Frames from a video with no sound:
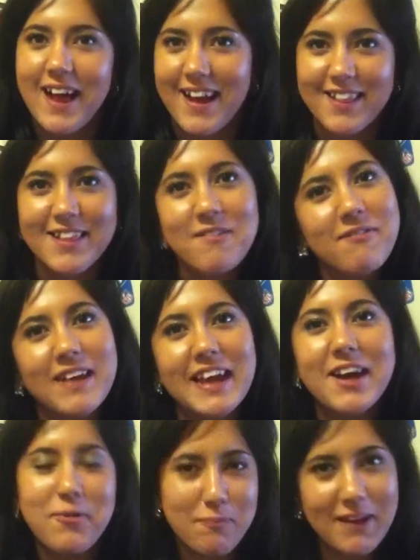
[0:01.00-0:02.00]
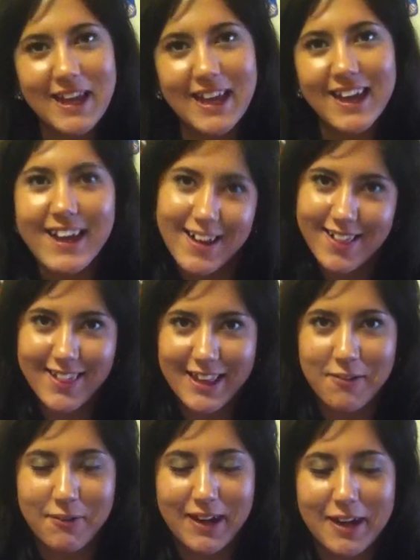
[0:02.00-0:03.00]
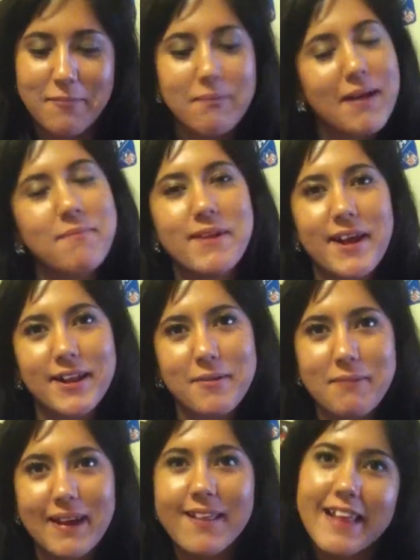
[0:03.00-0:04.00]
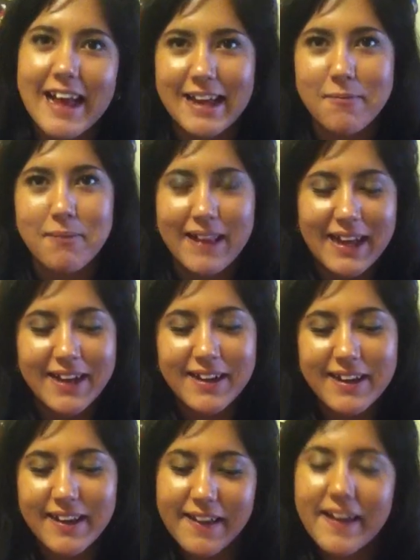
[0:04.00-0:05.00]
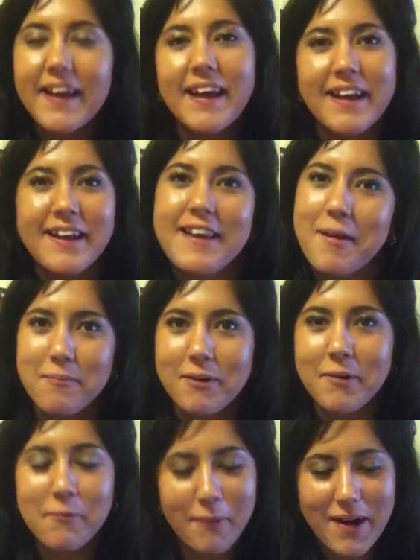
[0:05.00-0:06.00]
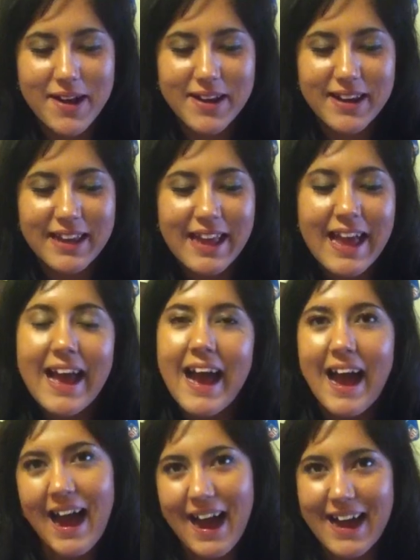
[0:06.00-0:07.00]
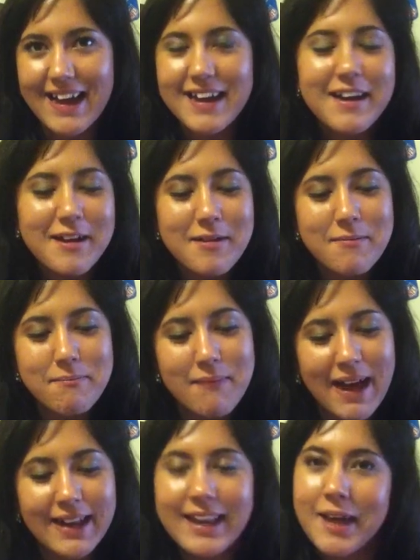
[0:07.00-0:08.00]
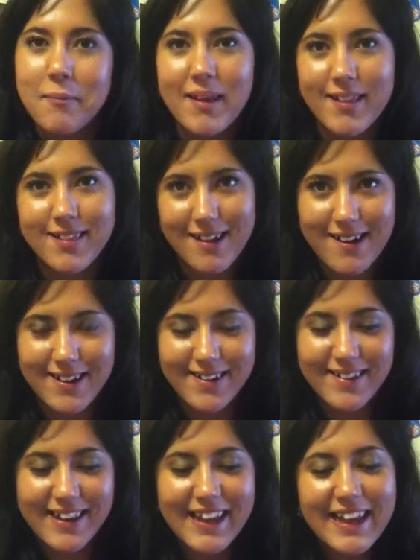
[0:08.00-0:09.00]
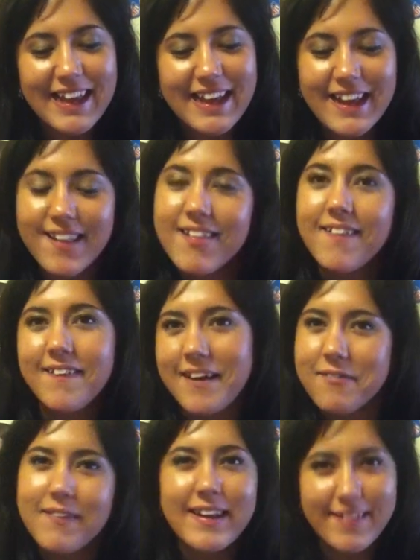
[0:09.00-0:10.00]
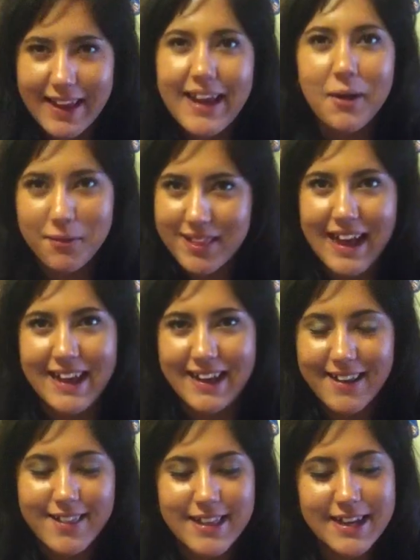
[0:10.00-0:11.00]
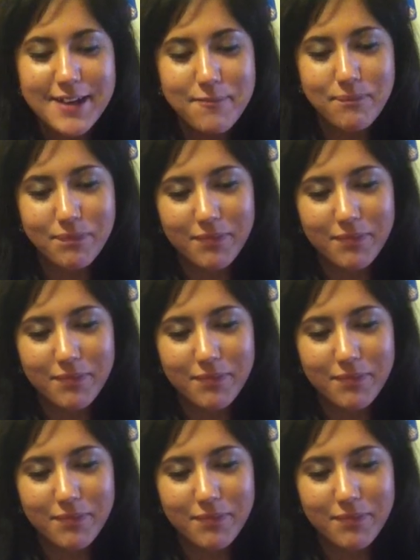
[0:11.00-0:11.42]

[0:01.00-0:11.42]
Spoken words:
Philosophy of Being a C-Word by Penelopes Eggplant. Number 1. Hi, my name is Cunt. It is a lovely day outside, isn't it?